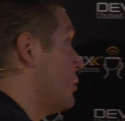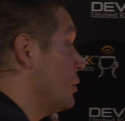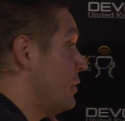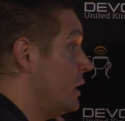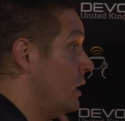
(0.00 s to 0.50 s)

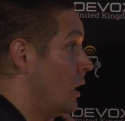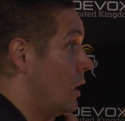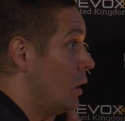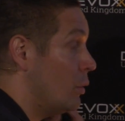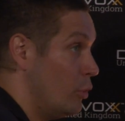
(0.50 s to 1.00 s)
Groovy,
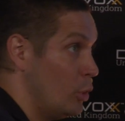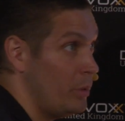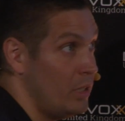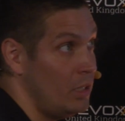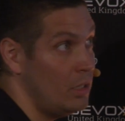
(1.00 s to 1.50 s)

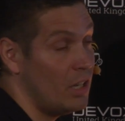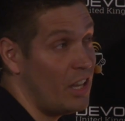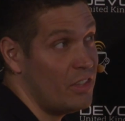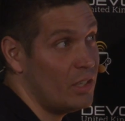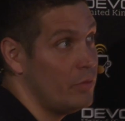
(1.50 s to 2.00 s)
Ruby,
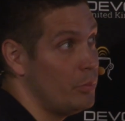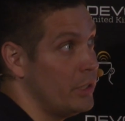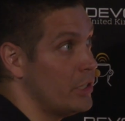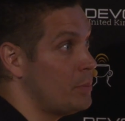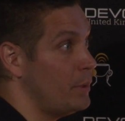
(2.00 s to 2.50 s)
I think even
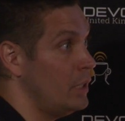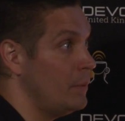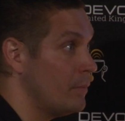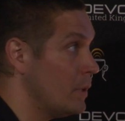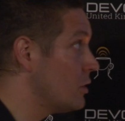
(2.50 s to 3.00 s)

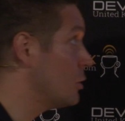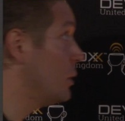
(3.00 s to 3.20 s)
PHP, and